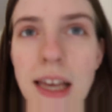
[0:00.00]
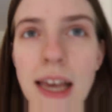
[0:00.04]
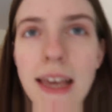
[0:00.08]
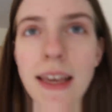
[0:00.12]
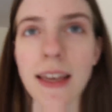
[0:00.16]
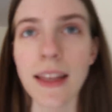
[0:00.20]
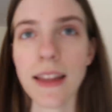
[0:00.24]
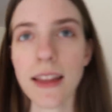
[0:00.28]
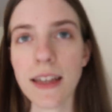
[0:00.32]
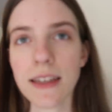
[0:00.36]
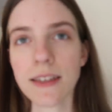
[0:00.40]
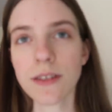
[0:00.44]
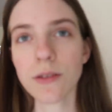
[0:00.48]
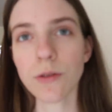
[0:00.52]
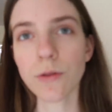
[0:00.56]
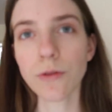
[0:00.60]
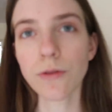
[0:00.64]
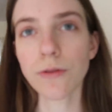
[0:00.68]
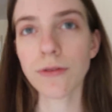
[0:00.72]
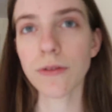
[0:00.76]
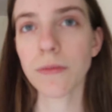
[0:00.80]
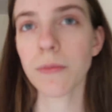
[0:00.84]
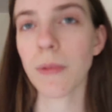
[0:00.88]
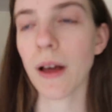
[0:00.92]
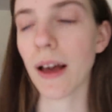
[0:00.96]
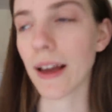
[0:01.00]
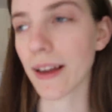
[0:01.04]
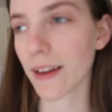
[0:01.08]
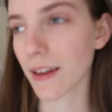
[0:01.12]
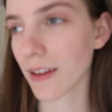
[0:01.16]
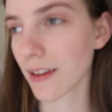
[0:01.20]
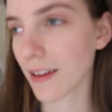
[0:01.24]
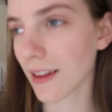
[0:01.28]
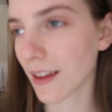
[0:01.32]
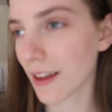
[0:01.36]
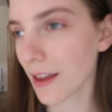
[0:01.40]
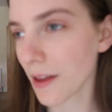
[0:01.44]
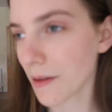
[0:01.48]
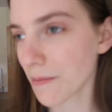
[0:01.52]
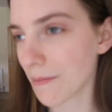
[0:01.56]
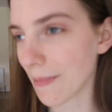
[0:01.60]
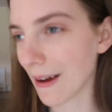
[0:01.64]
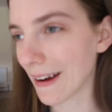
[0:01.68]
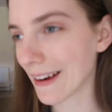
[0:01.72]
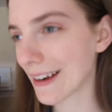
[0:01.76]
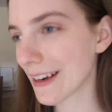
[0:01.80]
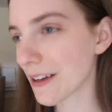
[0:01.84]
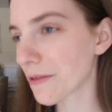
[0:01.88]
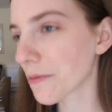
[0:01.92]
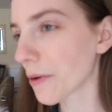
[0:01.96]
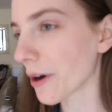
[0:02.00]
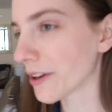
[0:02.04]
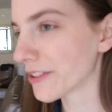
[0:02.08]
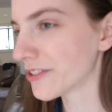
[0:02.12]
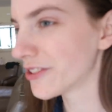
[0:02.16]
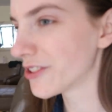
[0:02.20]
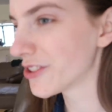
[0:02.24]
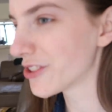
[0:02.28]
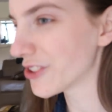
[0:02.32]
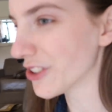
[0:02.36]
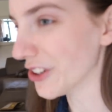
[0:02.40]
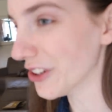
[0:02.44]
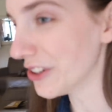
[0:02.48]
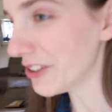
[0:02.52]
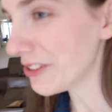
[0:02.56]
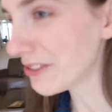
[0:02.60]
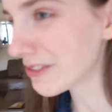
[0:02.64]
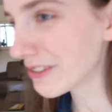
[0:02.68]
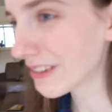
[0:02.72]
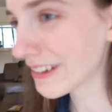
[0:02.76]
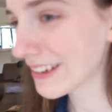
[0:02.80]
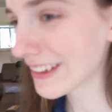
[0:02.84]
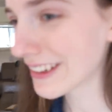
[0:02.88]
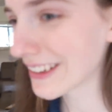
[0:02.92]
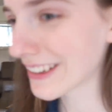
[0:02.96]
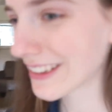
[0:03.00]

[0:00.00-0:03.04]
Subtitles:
taking this all from like, mainly one shoot.